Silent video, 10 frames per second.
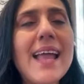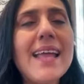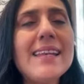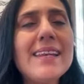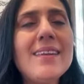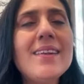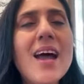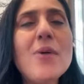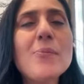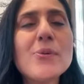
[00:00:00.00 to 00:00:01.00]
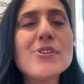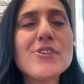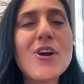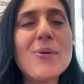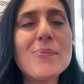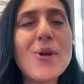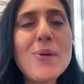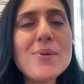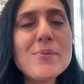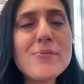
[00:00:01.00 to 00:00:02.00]
And now put your
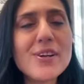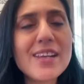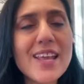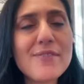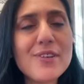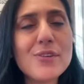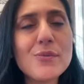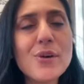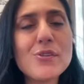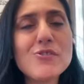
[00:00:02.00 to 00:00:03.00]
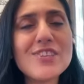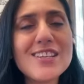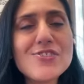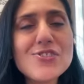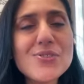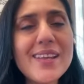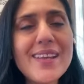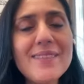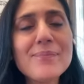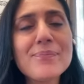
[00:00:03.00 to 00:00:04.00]
problem, whatever you want to change
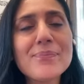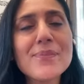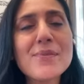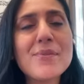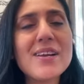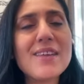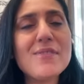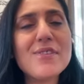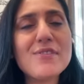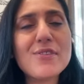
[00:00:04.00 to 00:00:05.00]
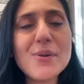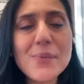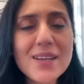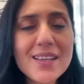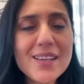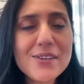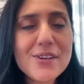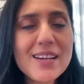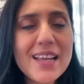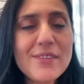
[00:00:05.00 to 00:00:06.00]
today, whatever is not working in
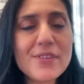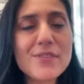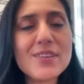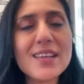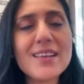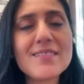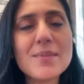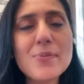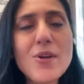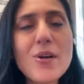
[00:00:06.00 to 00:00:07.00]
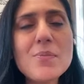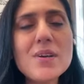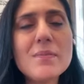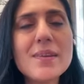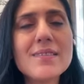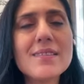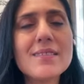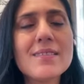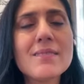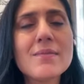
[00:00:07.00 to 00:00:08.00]
your life, if you think it's a problem, it's
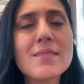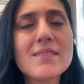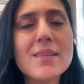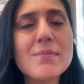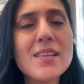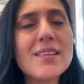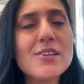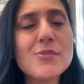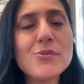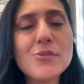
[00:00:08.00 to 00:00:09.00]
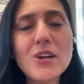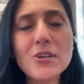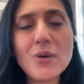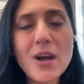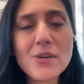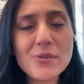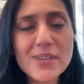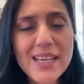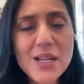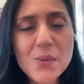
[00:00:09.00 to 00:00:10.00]
a something that you do not know how to
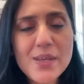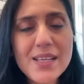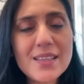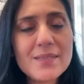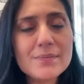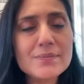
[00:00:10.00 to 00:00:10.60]
deal with,